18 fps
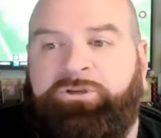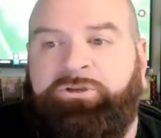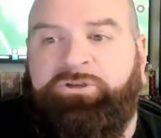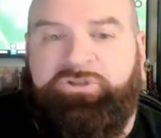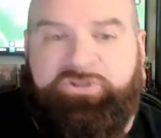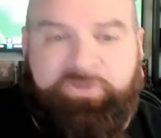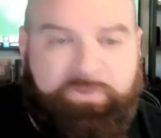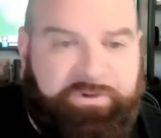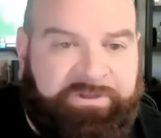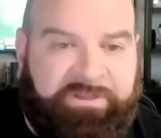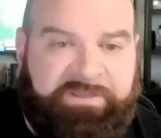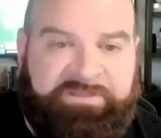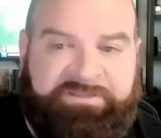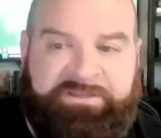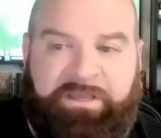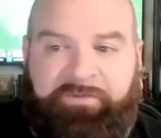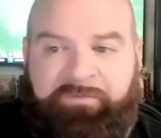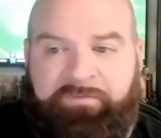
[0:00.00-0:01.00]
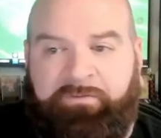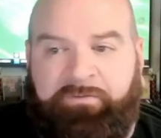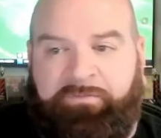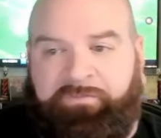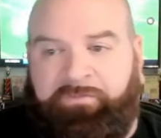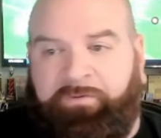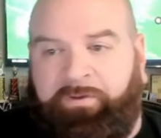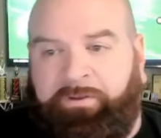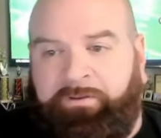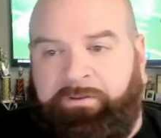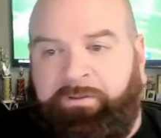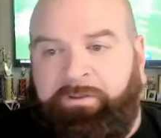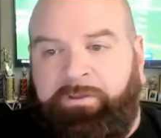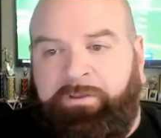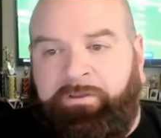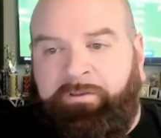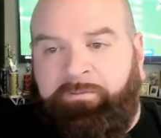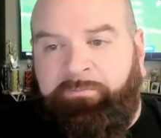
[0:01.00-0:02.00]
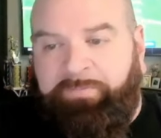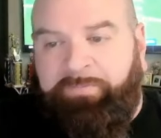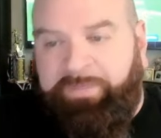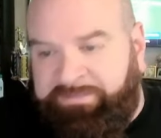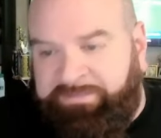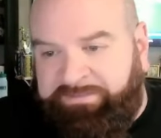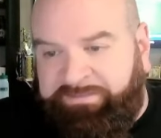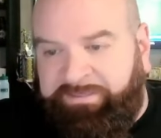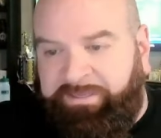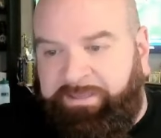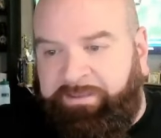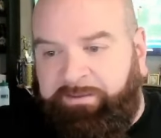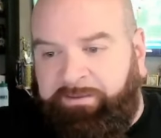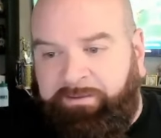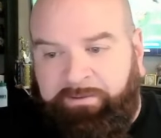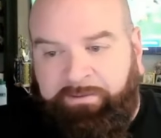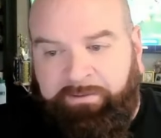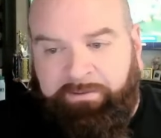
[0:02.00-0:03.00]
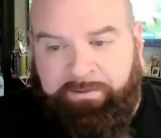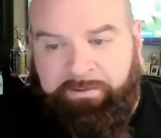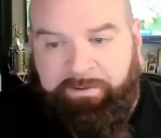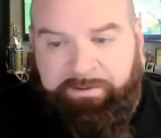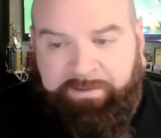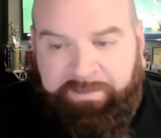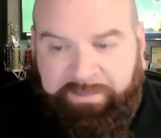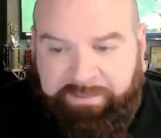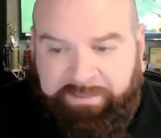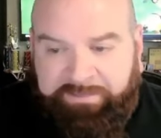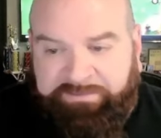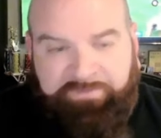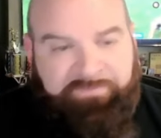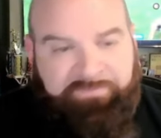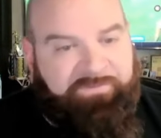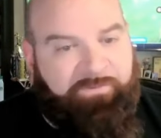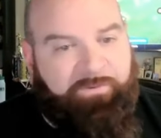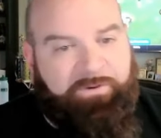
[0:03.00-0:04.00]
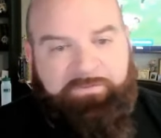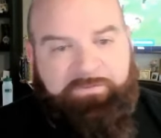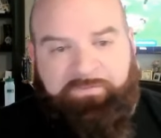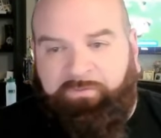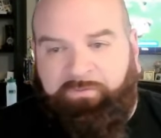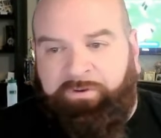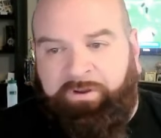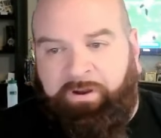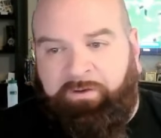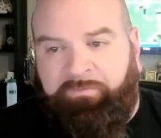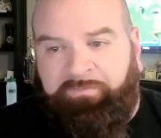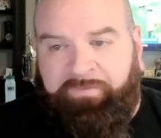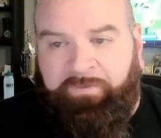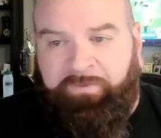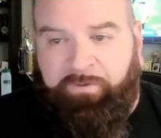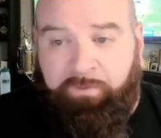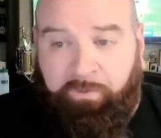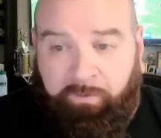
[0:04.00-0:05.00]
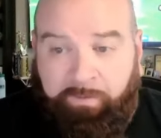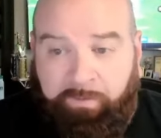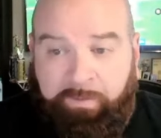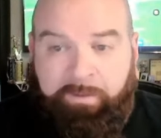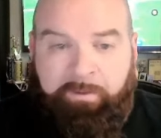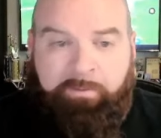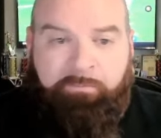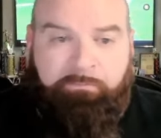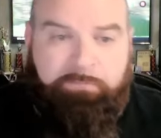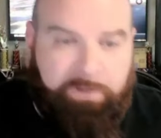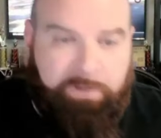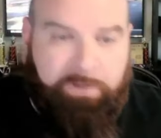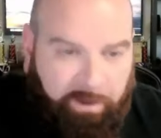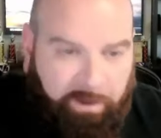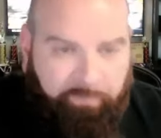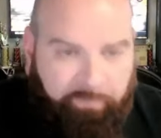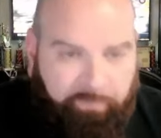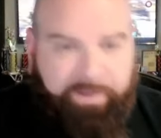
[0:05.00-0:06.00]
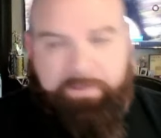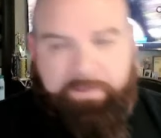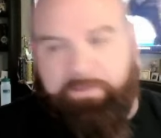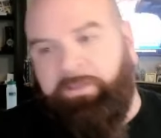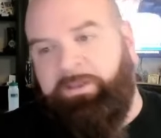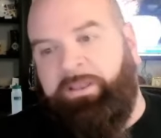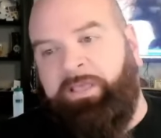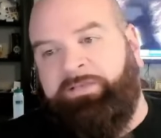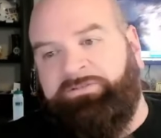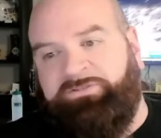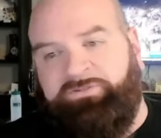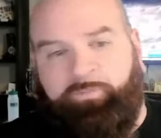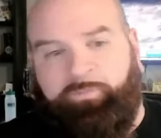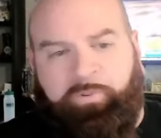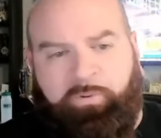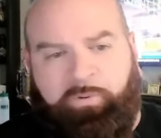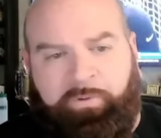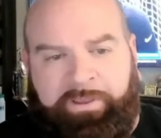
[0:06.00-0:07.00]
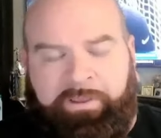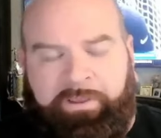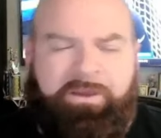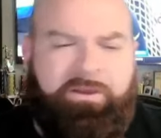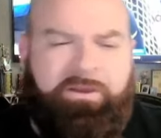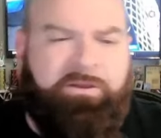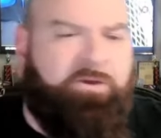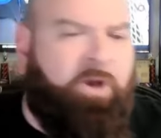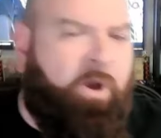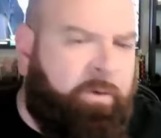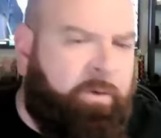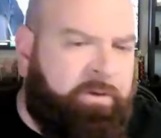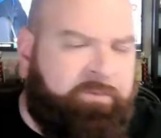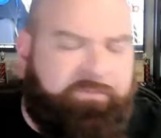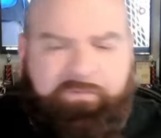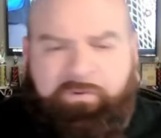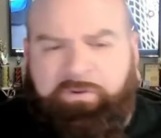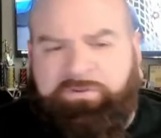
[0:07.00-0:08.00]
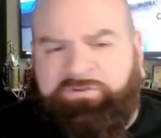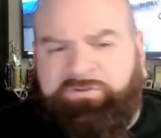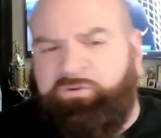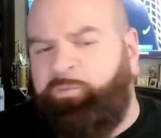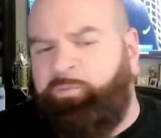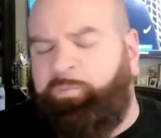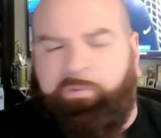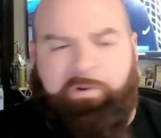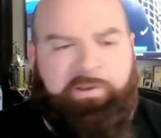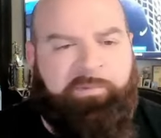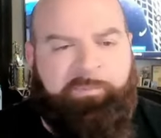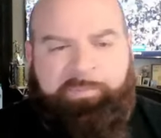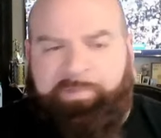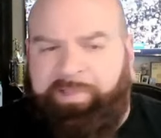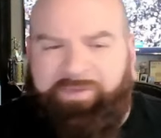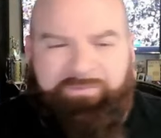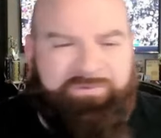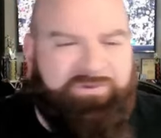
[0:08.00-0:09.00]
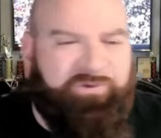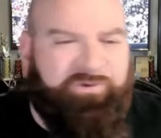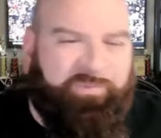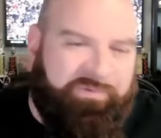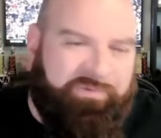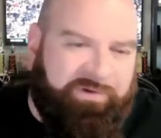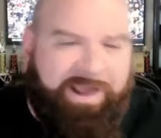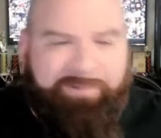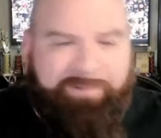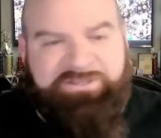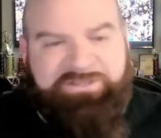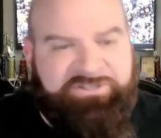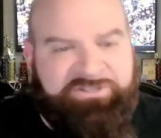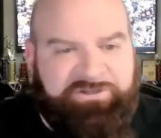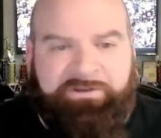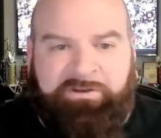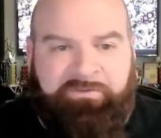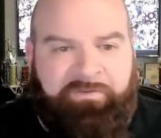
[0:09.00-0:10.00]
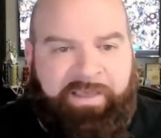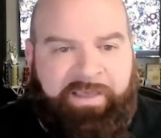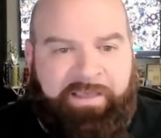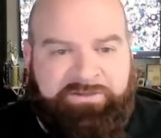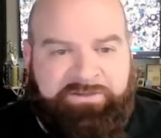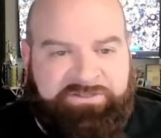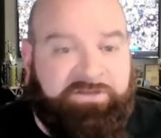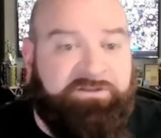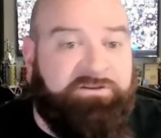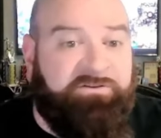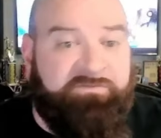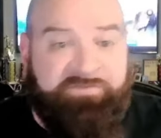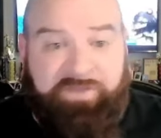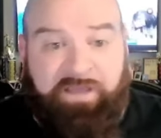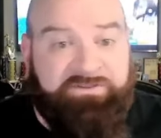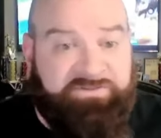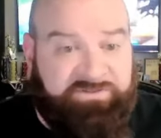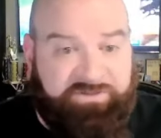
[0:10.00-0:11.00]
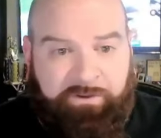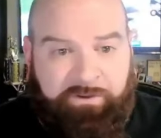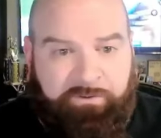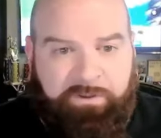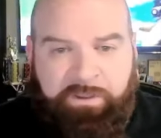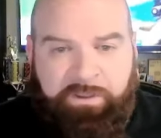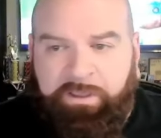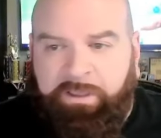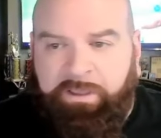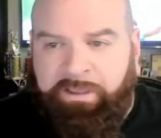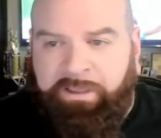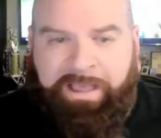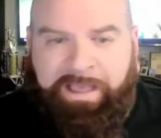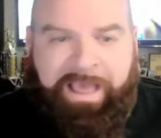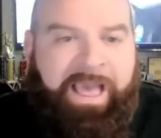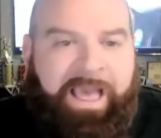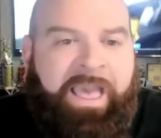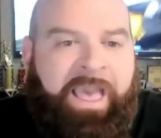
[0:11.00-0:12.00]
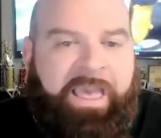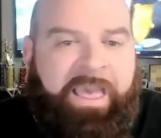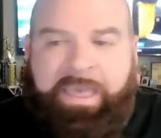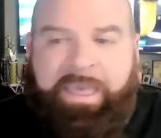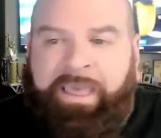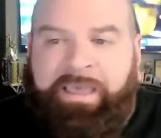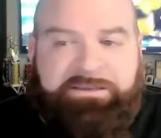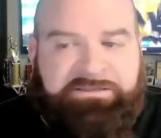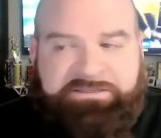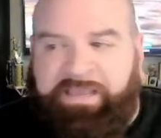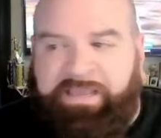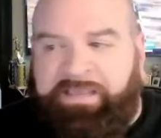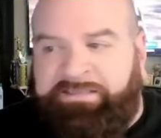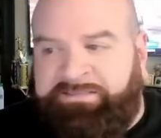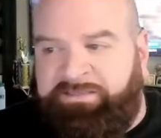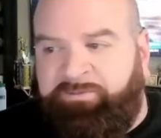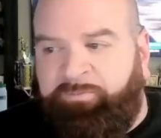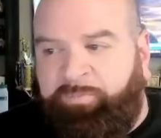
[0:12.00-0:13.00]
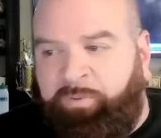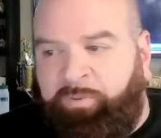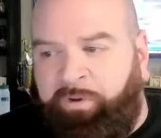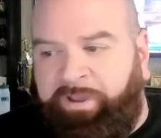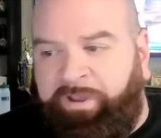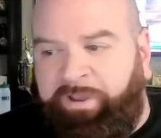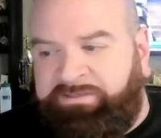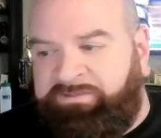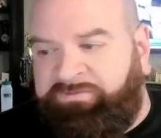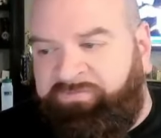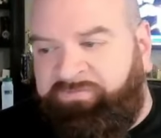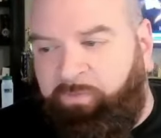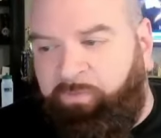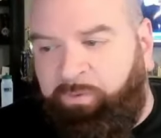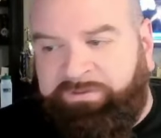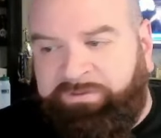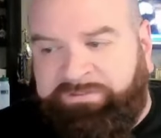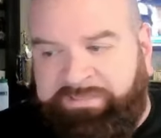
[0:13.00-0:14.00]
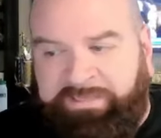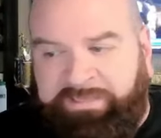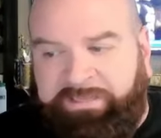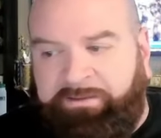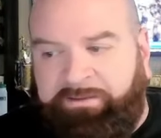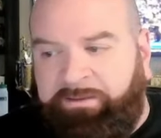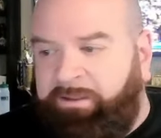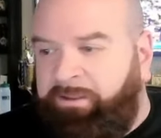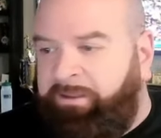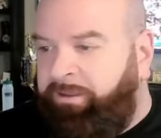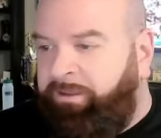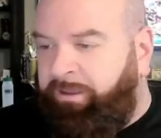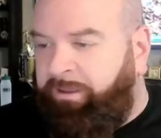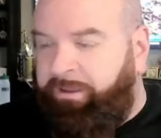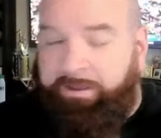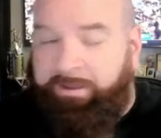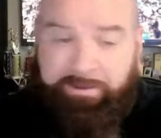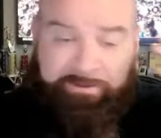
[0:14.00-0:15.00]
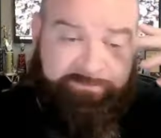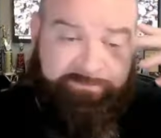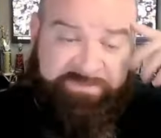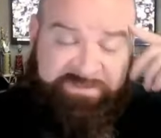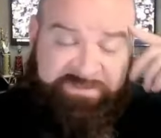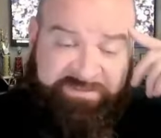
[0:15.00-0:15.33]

shooting itself in the foot, missing an easy 44-yard field goal, blowing an extra point, going for a 2-point play when you probably shouldn't have done so. I hate chasing points. It's 14-6, and